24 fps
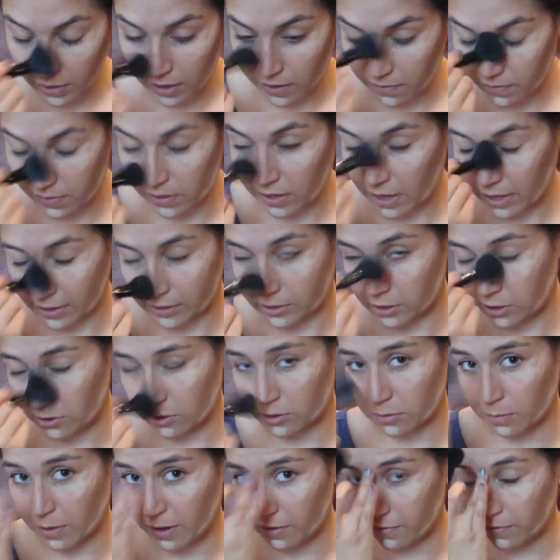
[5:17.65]
I even like to
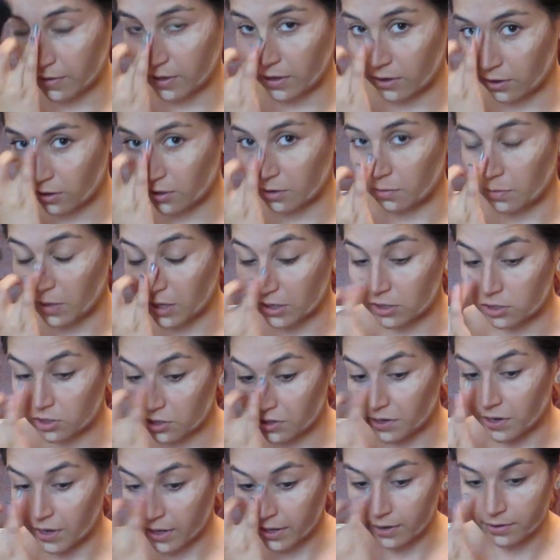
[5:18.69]
use my finger to make
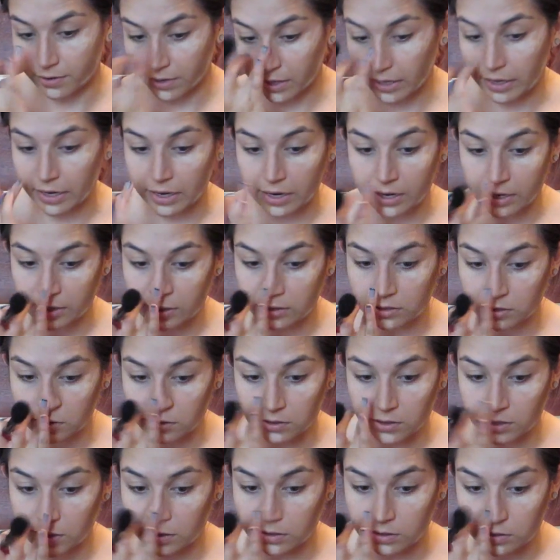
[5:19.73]
sure I don't get any
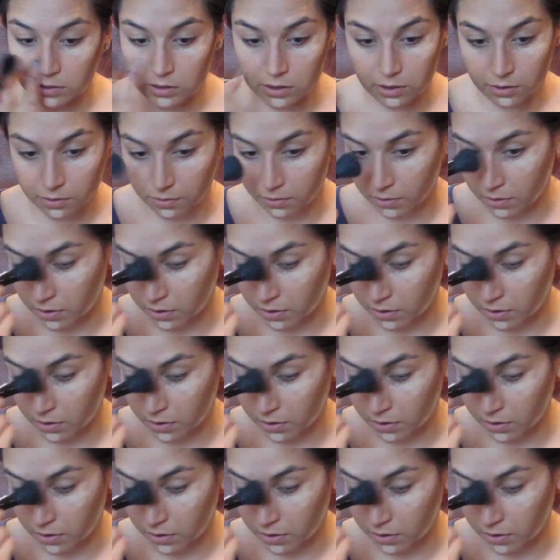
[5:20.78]
streaks too.